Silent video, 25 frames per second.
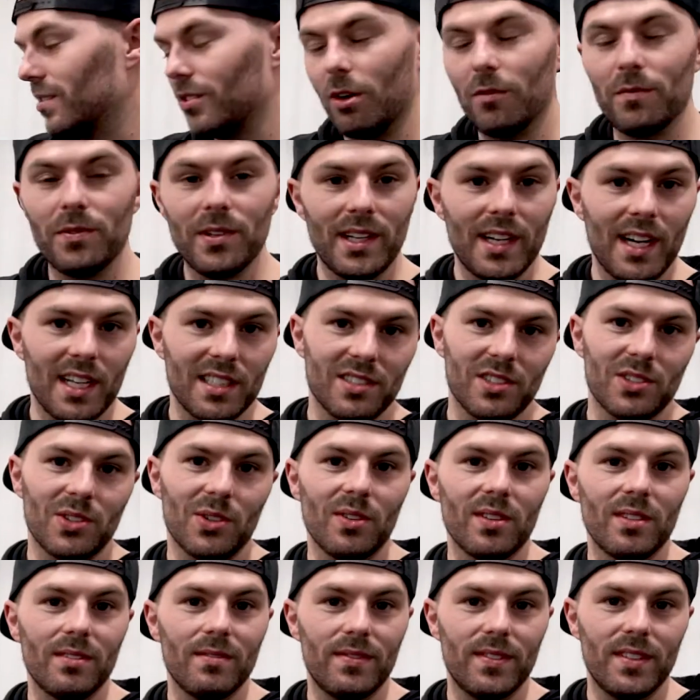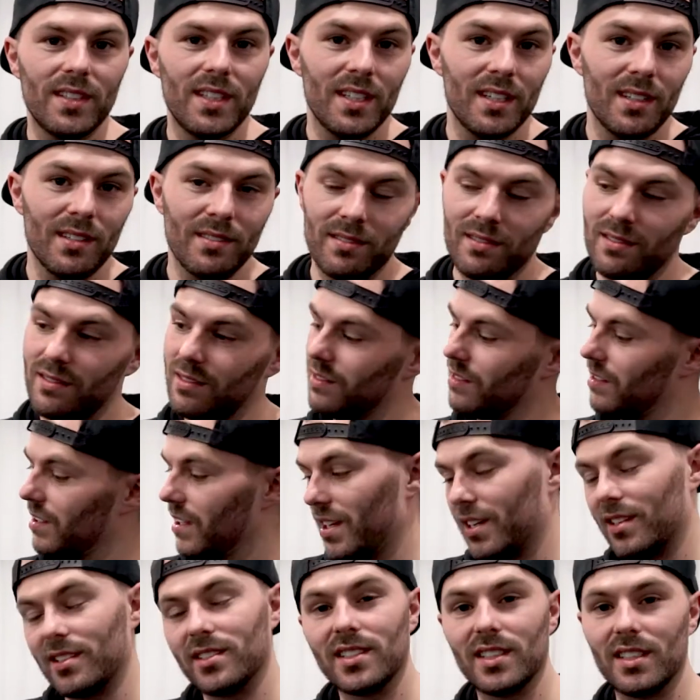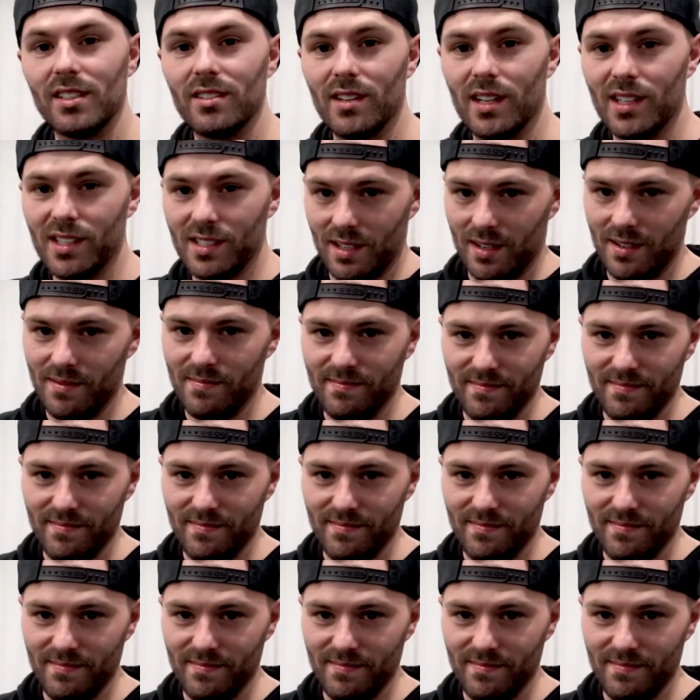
hope you guys enjoyed the video, and I'll see you next time.